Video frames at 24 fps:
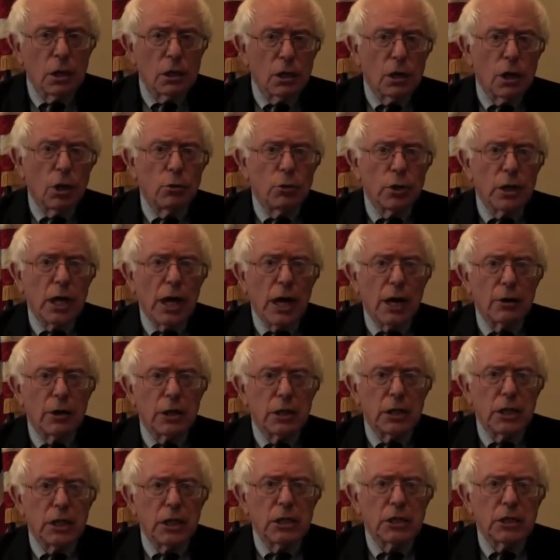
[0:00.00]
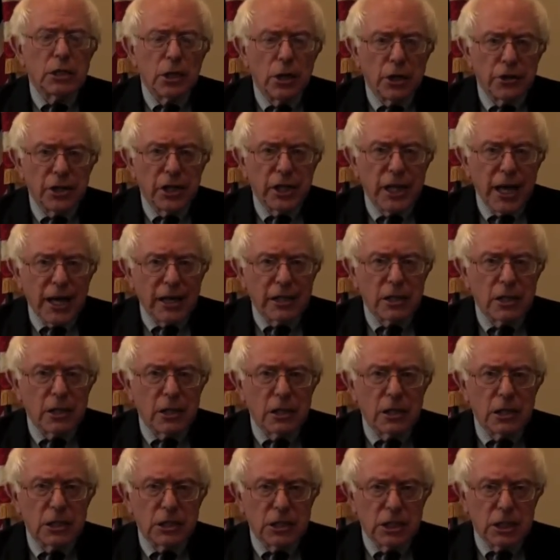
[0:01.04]
loan guarantees, and other
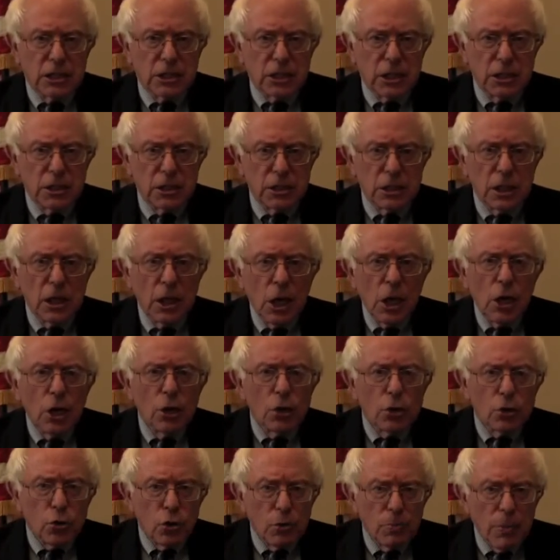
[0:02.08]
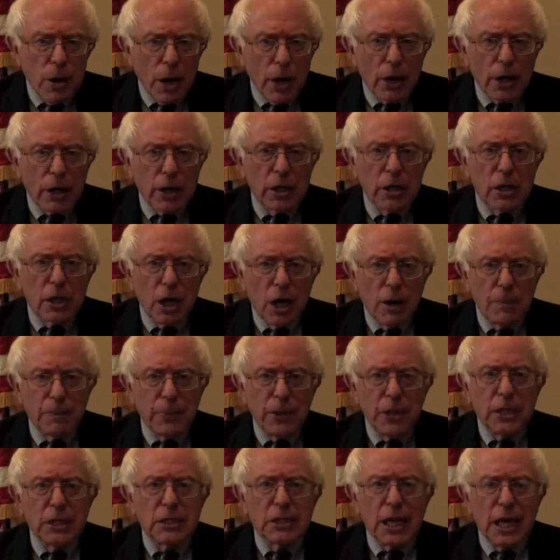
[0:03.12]
technical assistance to American
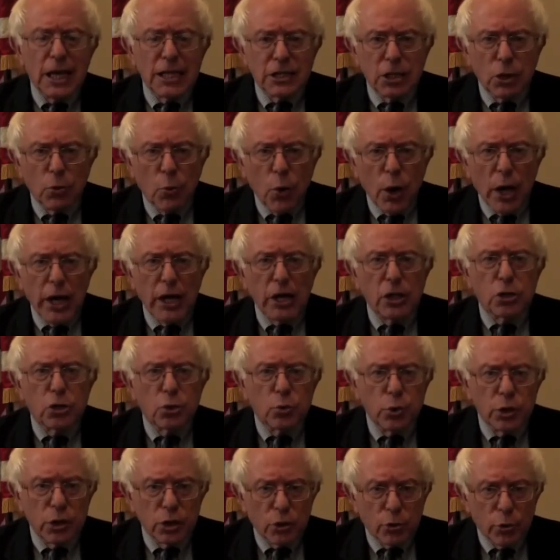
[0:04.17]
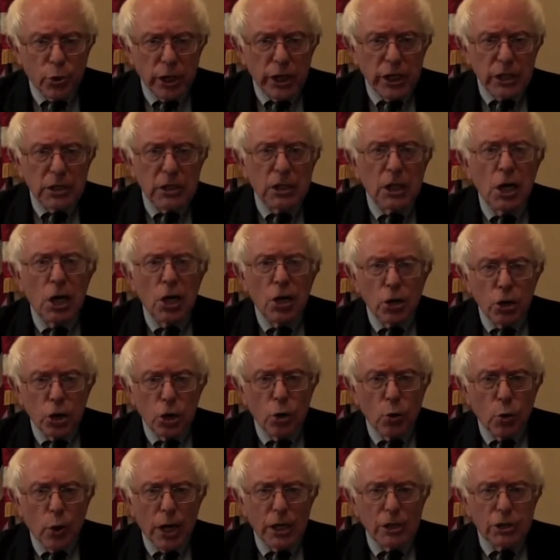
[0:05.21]
companies as a way to increase
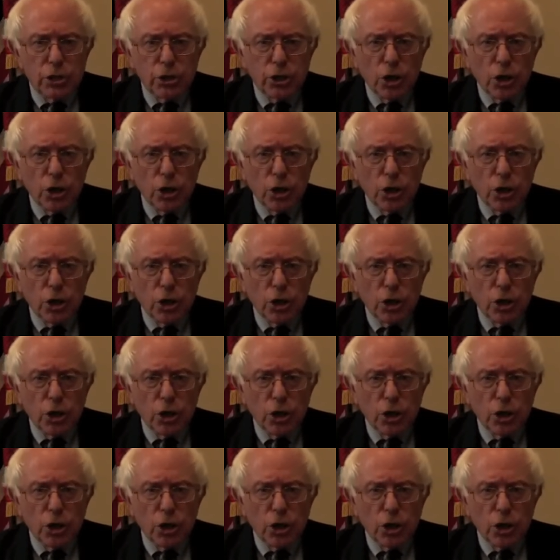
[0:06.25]
U.S.